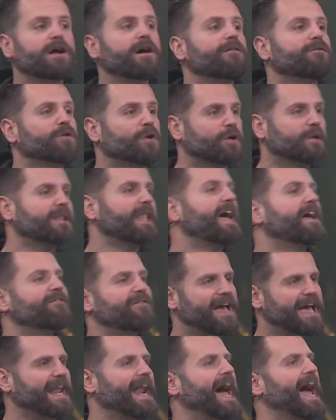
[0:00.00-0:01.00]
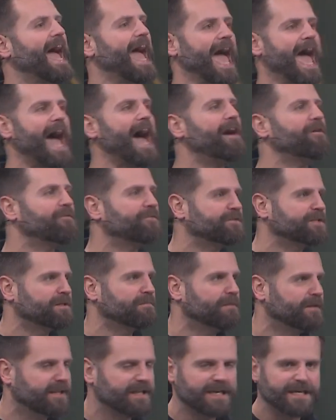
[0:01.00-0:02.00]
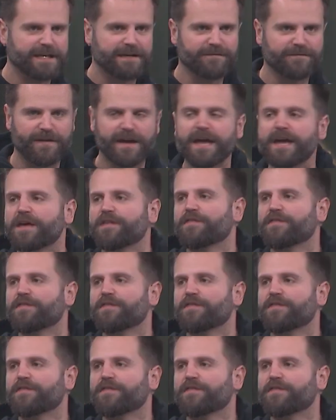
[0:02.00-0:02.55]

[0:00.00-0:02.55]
of your life. And I have to believe